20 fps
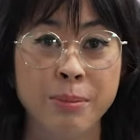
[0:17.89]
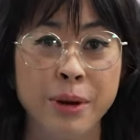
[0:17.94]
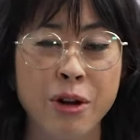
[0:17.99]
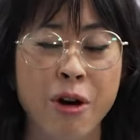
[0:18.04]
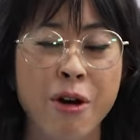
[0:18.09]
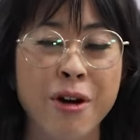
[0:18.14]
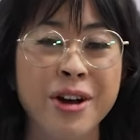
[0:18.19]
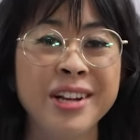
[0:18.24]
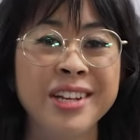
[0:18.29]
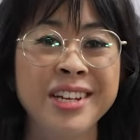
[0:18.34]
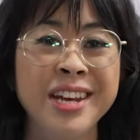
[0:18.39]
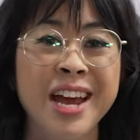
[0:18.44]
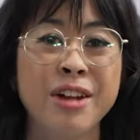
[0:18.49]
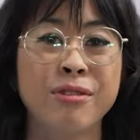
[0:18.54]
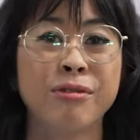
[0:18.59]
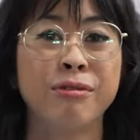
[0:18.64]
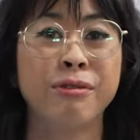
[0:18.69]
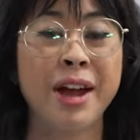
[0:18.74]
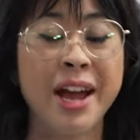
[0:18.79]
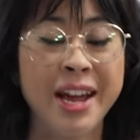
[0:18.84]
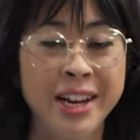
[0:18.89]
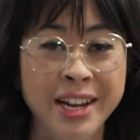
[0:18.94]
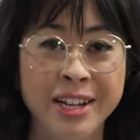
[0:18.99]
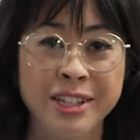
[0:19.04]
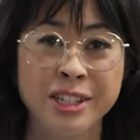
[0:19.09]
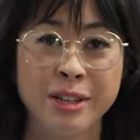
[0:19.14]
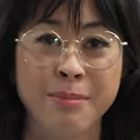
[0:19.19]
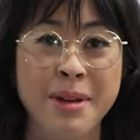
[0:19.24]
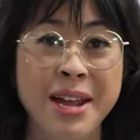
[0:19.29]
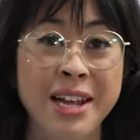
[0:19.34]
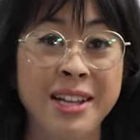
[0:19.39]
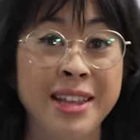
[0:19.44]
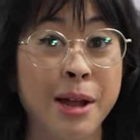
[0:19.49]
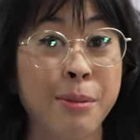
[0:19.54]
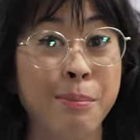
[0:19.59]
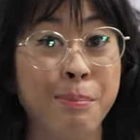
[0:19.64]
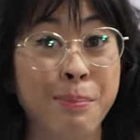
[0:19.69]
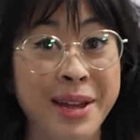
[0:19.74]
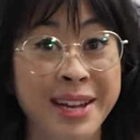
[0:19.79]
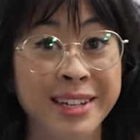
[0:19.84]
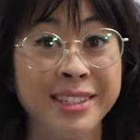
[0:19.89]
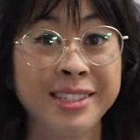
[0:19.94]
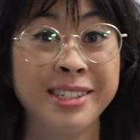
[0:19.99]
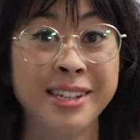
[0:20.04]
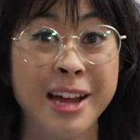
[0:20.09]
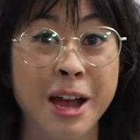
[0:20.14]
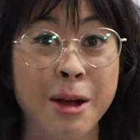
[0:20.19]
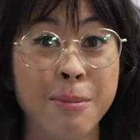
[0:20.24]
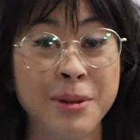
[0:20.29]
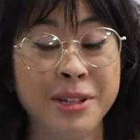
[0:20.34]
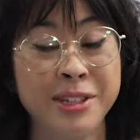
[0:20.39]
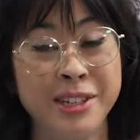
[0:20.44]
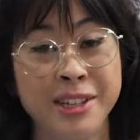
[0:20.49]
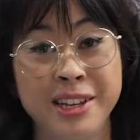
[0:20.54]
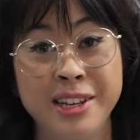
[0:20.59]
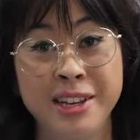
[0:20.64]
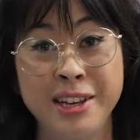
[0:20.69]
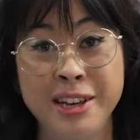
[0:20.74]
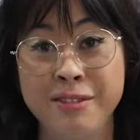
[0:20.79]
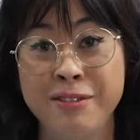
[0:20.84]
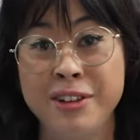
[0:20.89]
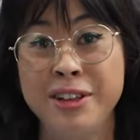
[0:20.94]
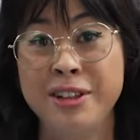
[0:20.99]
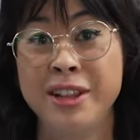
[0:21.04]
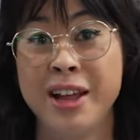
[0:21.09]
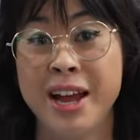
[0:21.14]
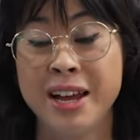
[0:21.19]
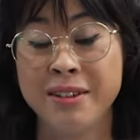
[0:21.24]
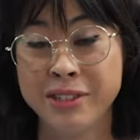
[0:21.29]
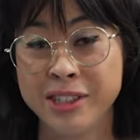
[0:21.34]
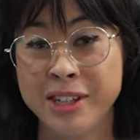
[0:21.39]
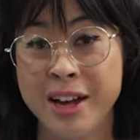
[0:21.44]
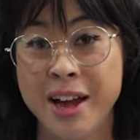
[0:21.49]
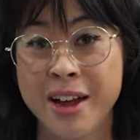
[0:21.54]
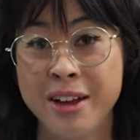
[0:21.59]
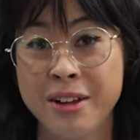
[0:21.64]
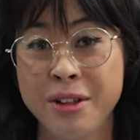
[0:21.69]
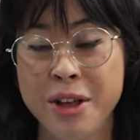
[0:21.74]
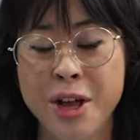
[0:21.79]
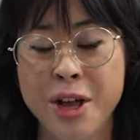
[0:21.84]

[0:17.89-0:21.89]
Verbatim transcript: but aren't yet ready to make that big step into the EV lifestyle,